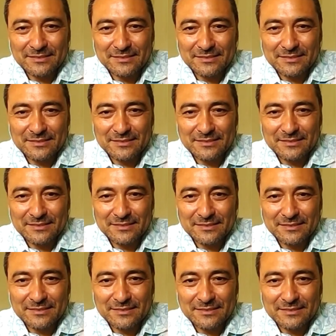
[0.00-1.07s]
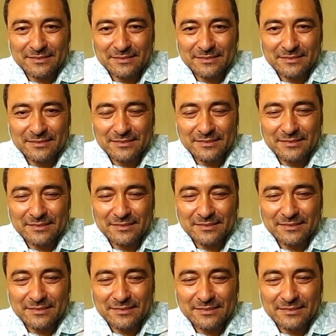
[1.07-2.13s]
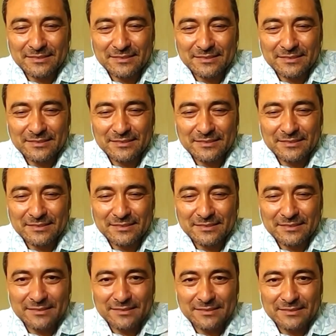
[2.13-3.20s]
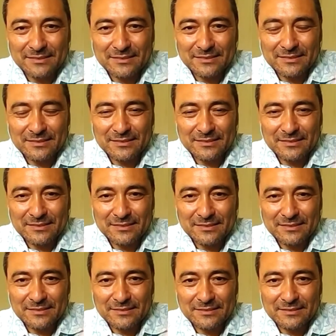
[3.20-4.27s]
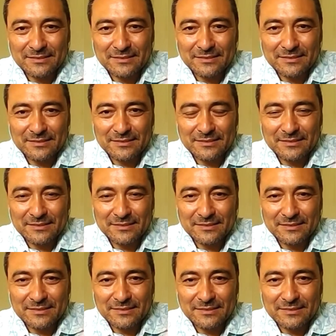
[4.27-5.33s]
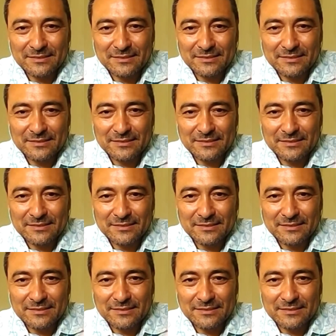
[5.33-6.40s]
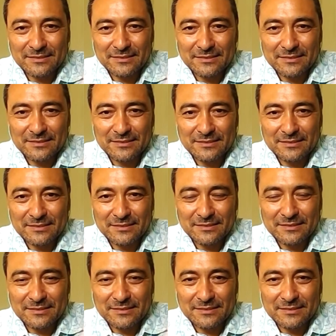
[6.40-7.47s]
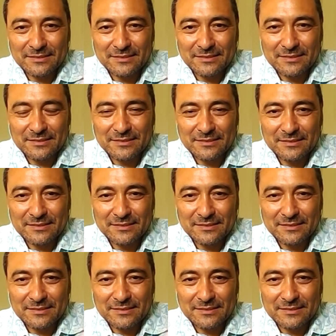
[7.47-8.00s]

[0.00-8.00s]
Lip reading: [no speech]